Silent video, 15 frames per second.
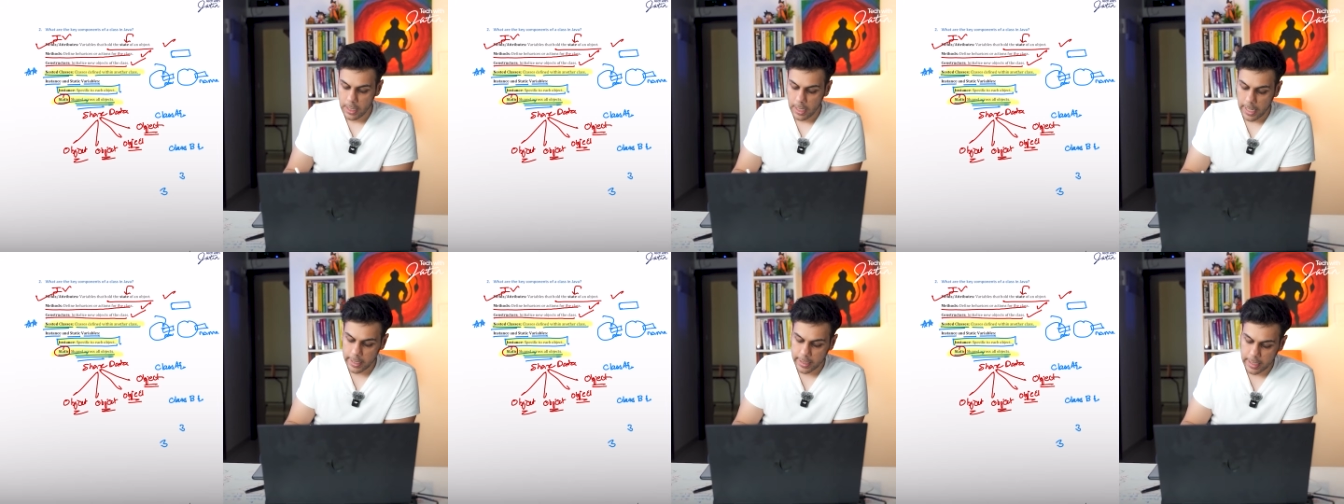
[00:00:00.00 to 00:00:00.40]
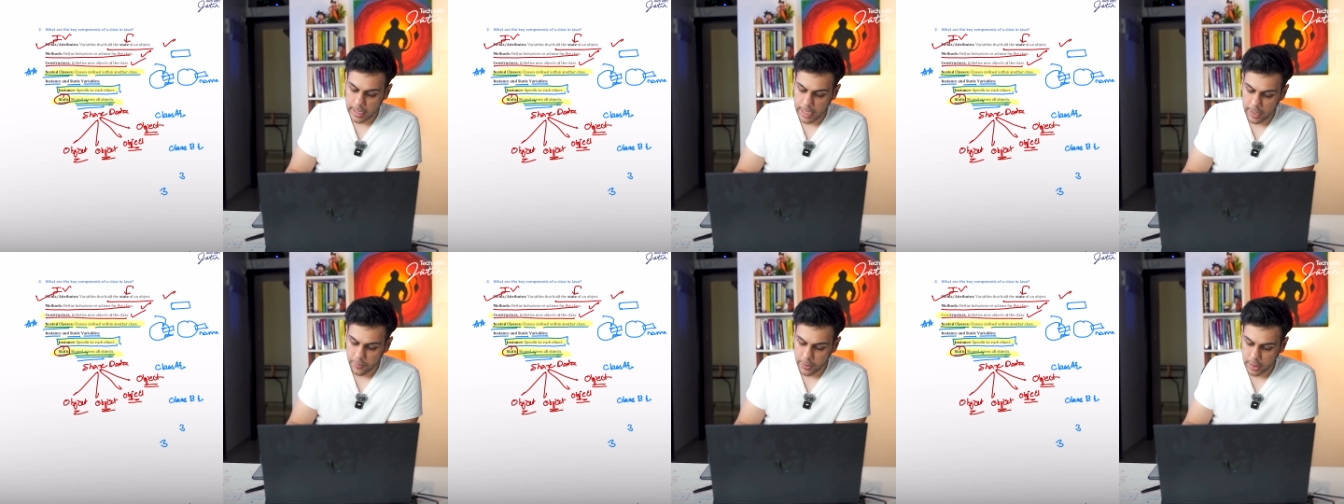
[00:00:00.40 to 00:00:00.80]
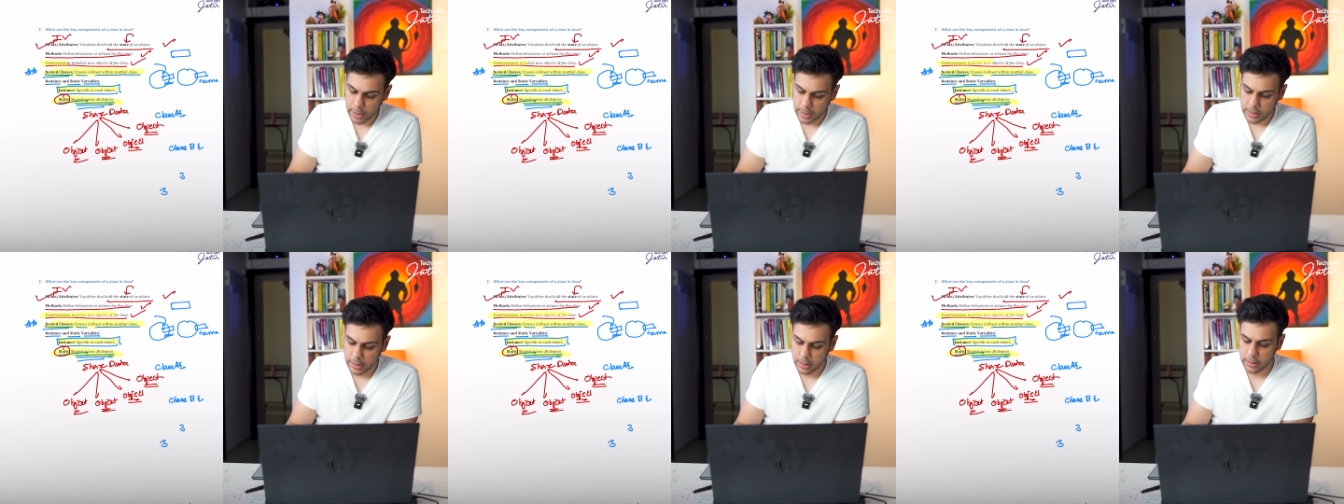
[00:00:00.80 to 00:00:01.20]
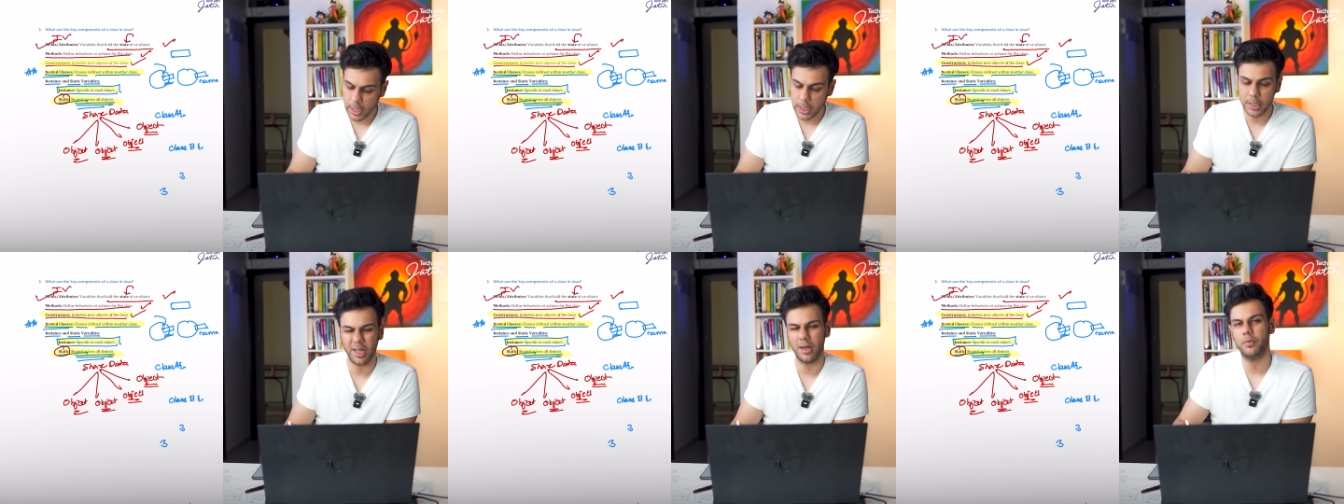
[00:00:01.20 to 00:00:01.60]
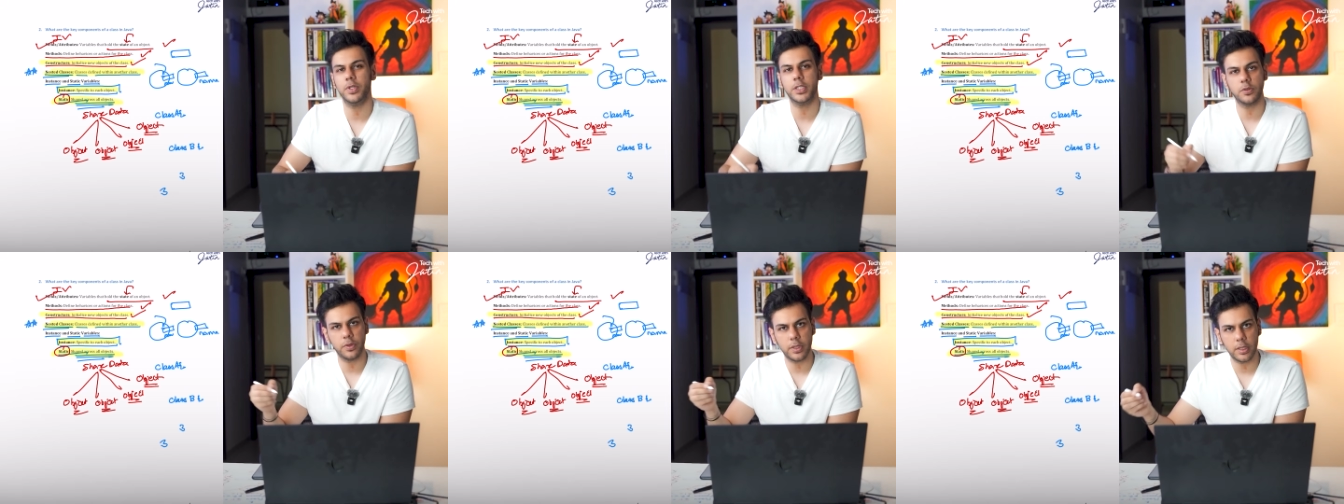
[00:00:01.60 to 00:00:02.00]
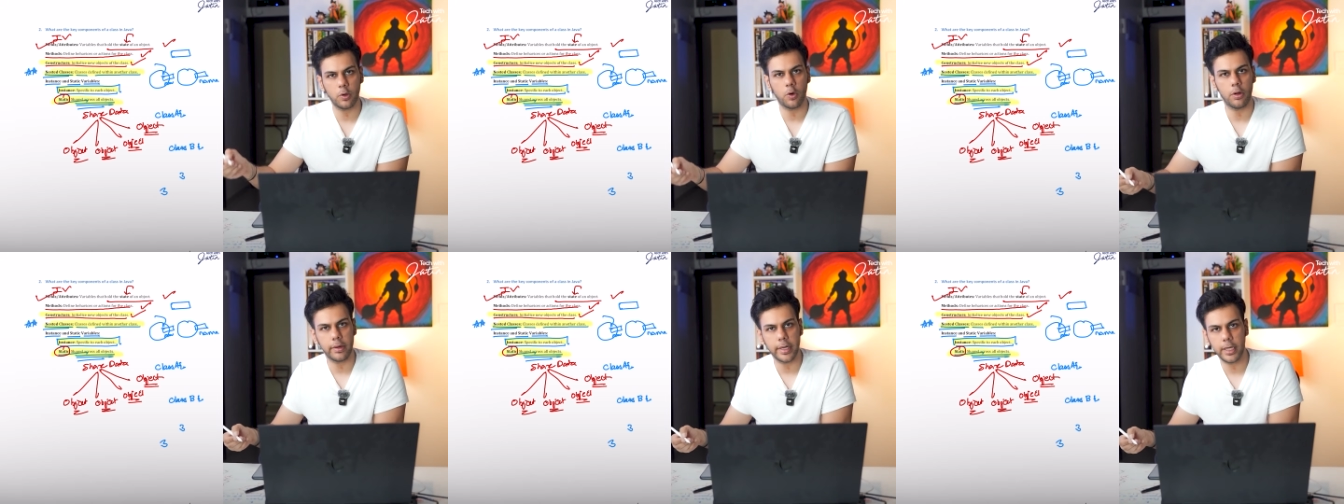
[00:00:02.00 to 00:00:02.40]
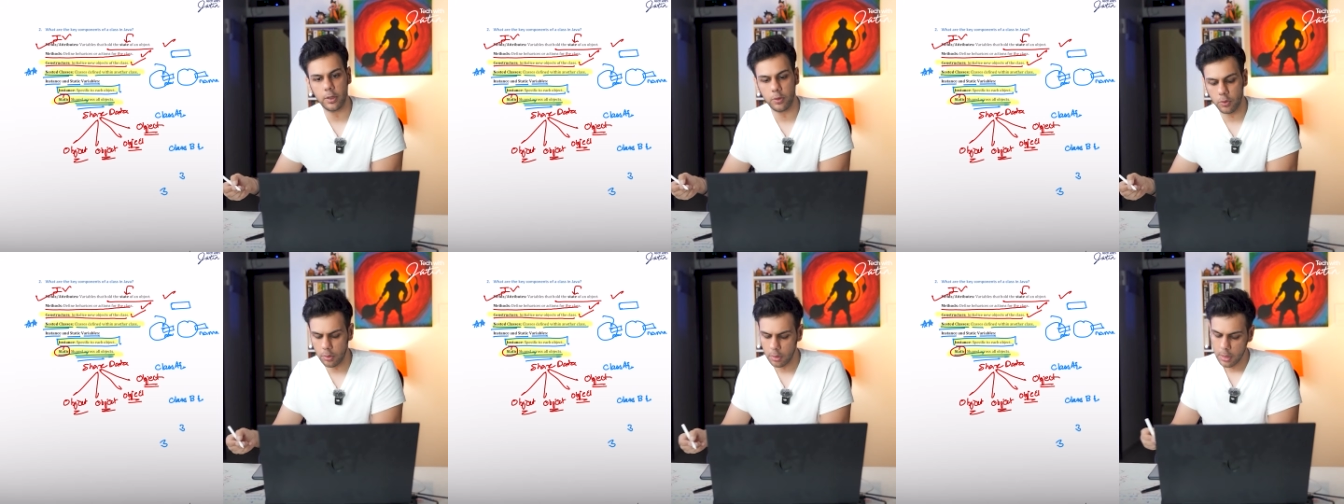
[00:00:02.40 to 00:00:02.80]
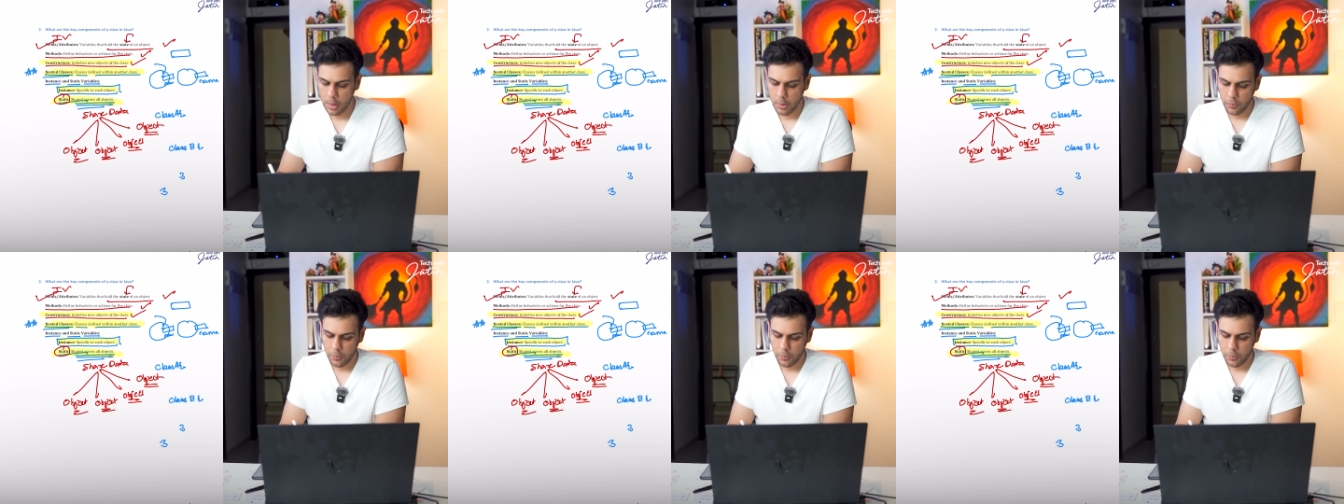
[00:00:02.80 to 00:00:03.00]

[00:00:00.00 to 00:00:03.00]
I can have a constructor, which we already know.